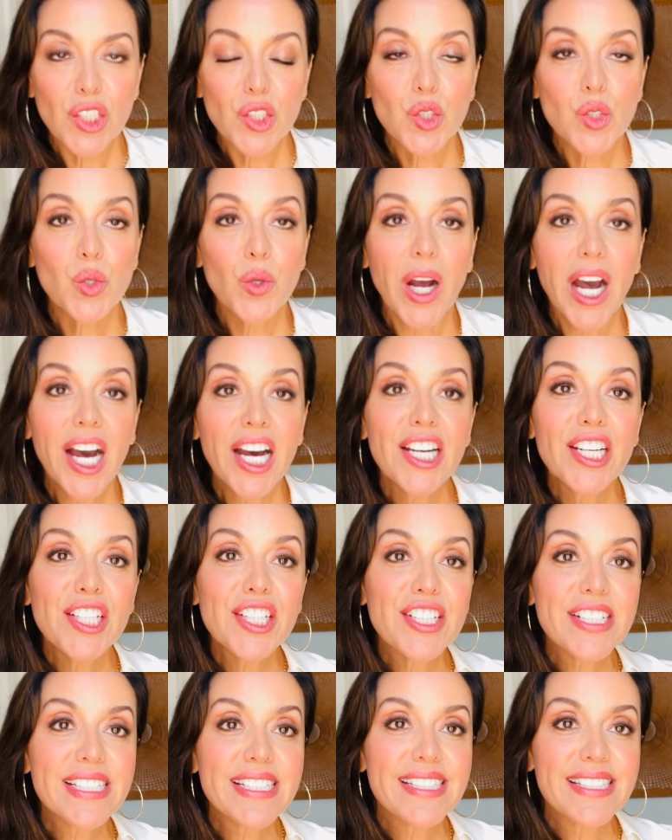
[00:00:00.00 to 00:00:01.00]
to
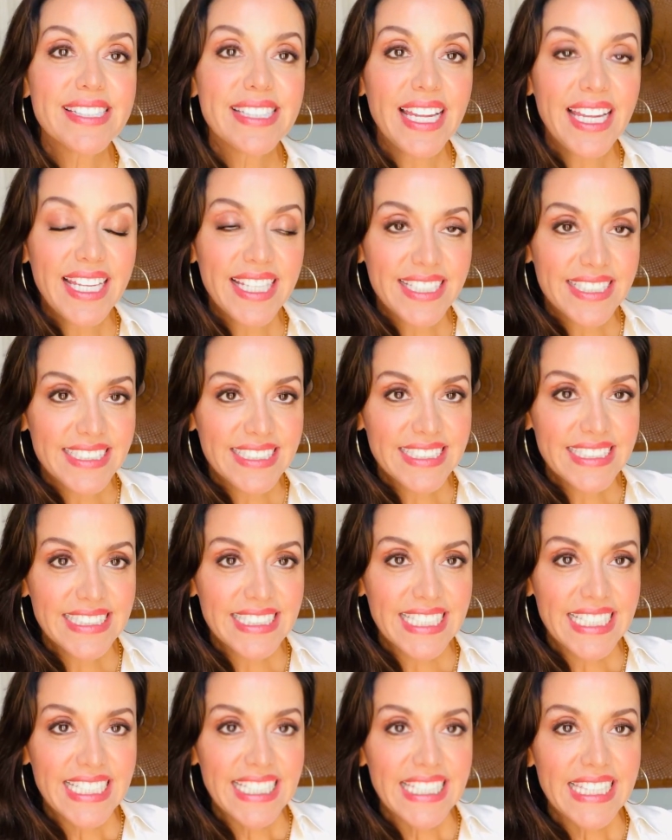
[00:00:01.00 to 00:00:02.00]
understand
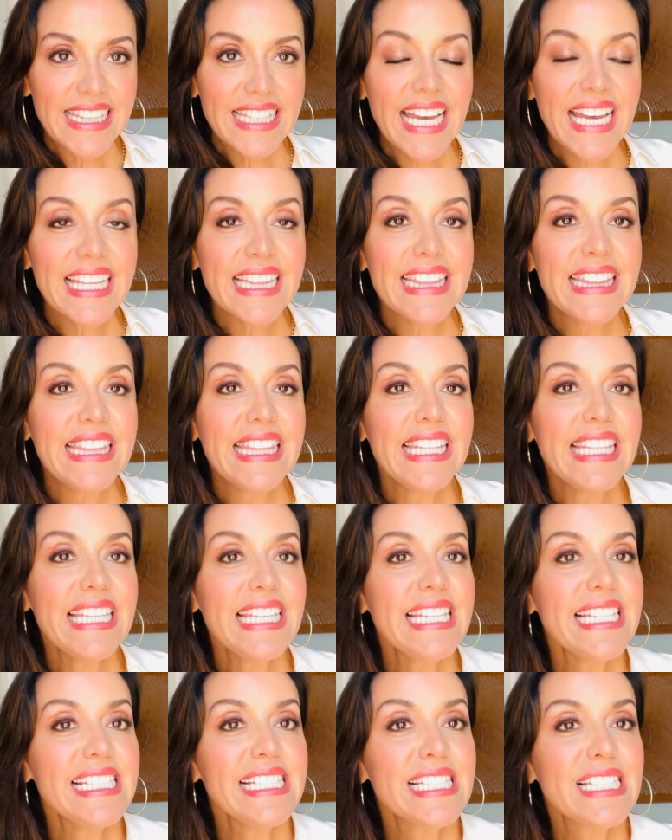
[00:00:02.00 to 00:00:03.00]
that
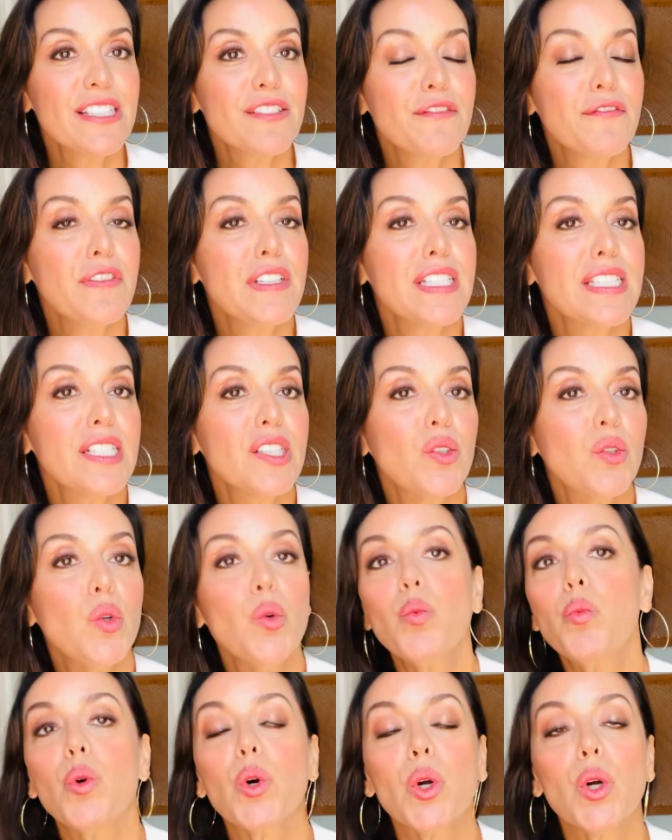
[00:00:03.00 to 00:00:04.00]
this physical
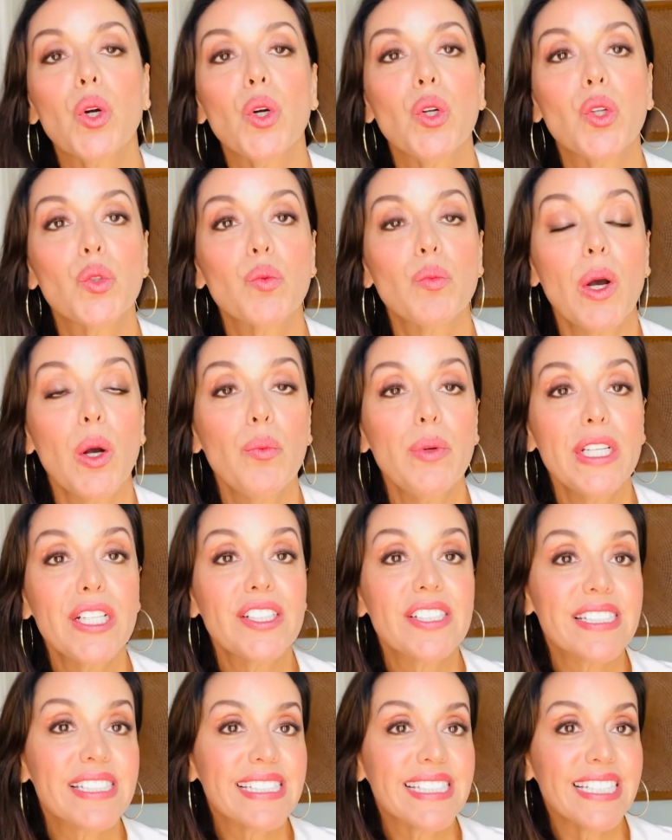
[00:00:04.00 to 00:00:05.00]
world, what we
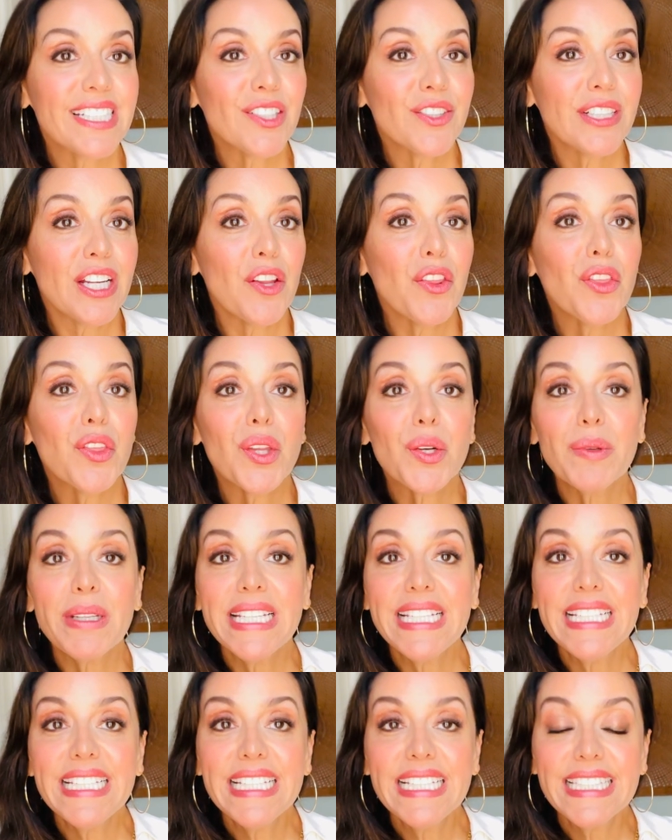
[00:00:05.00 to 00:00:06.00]
consider a
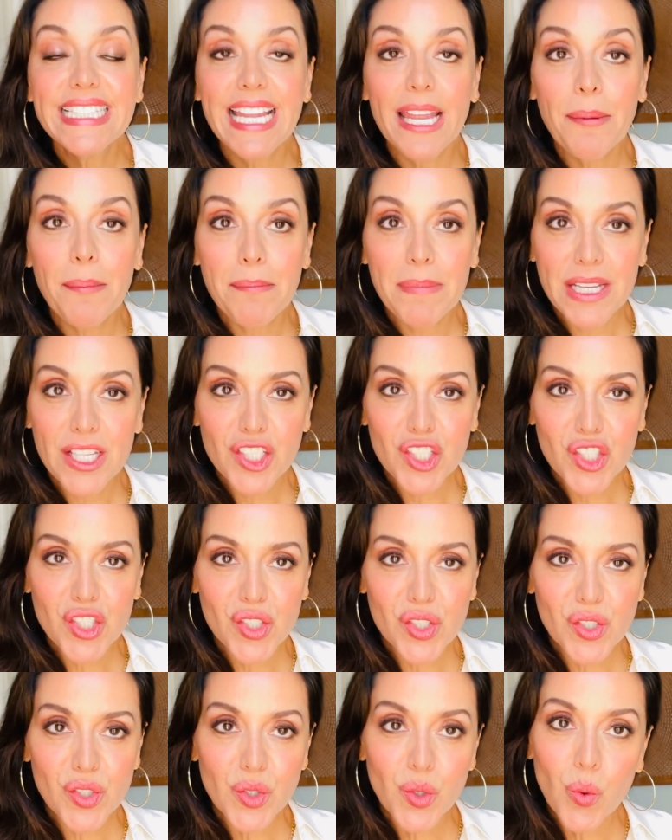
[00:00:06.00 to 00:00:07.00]

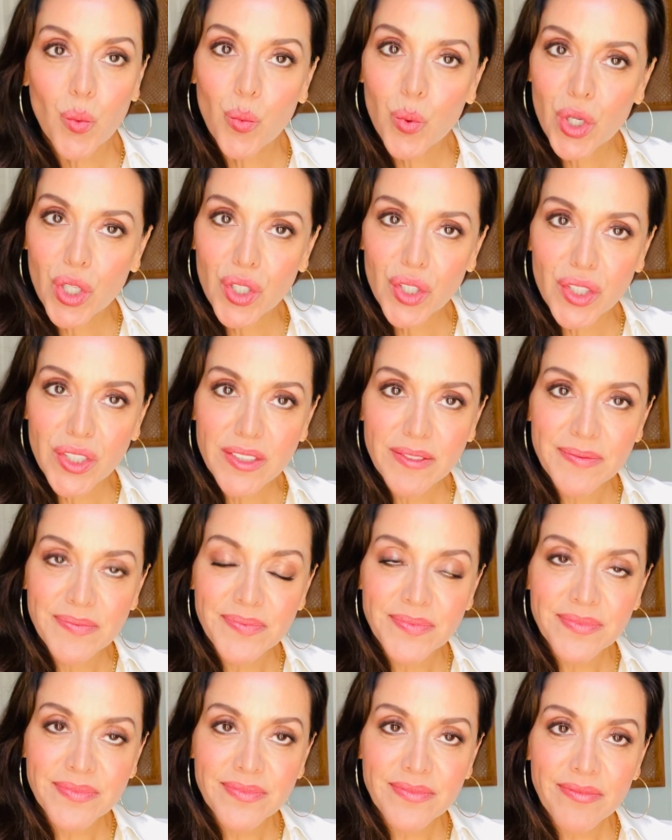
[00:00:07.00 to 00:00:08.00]
three-dimensional world,
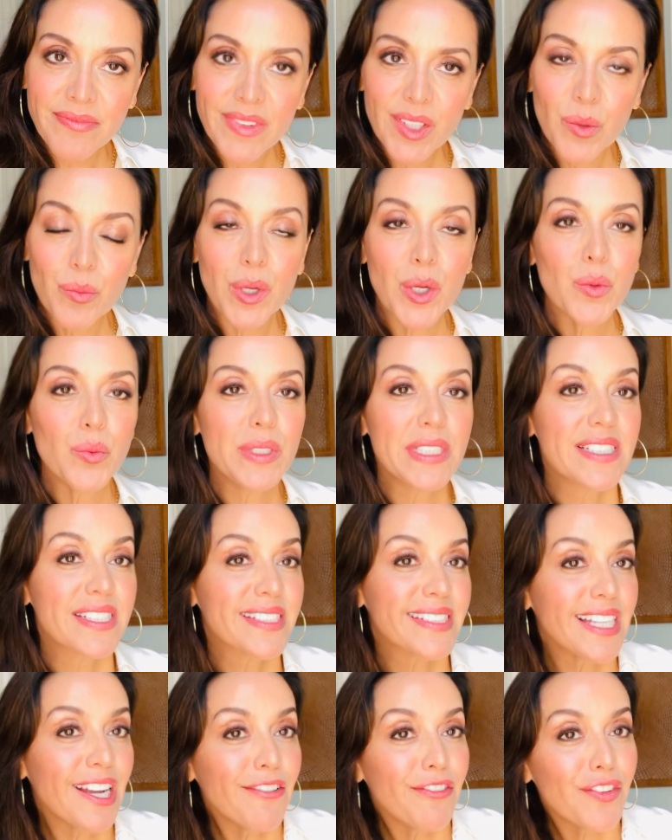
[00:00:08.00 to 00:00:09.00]
where we
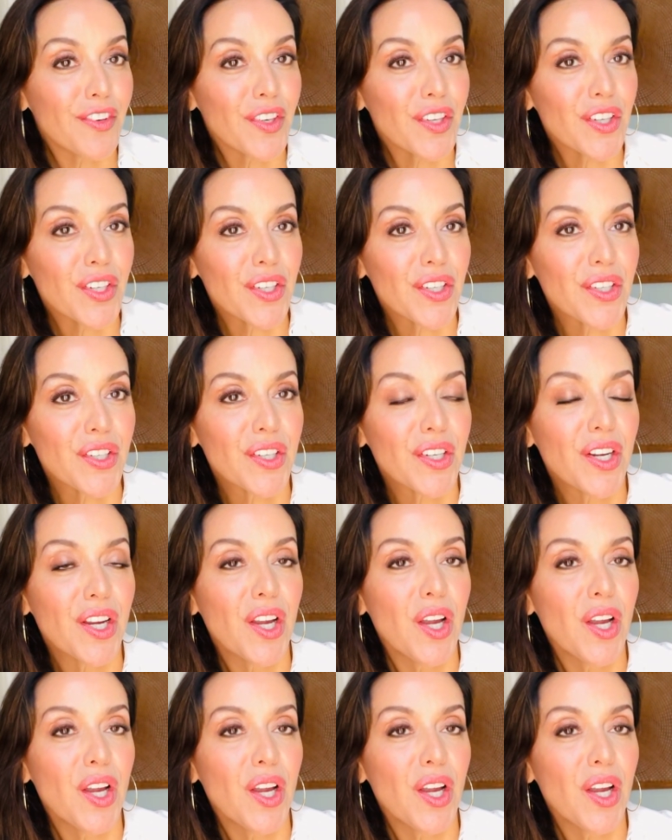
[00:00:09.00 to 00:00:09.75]
suffer,